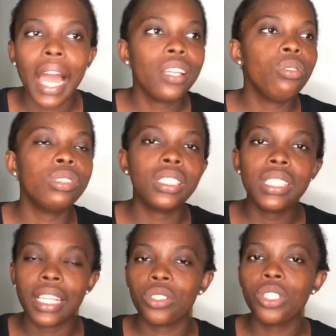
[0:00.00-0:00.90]
and you see
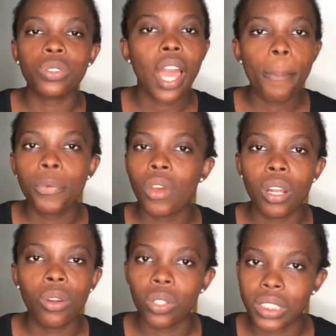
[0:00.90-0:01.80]
that it's going to help you a
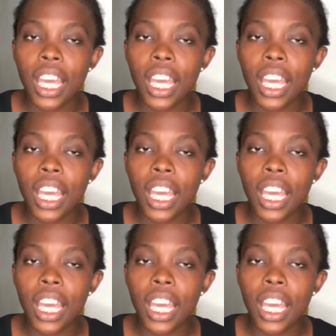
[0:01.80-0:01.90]
lot.